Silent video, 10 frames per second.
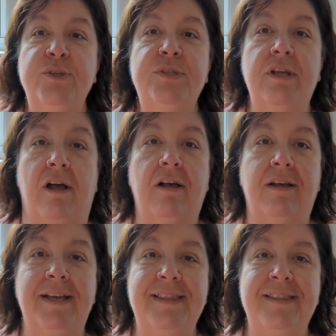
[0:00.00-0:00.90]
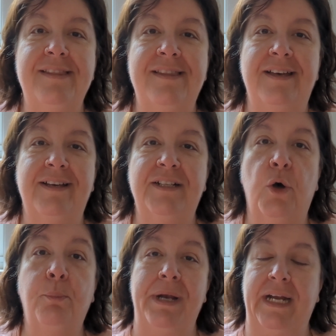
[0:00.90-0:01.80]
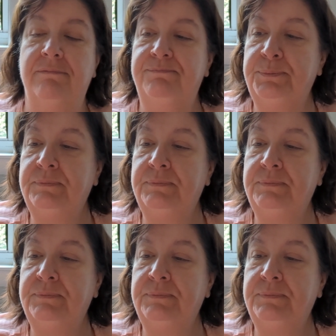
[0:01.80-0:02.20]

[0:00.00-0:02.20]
you saw in the opening,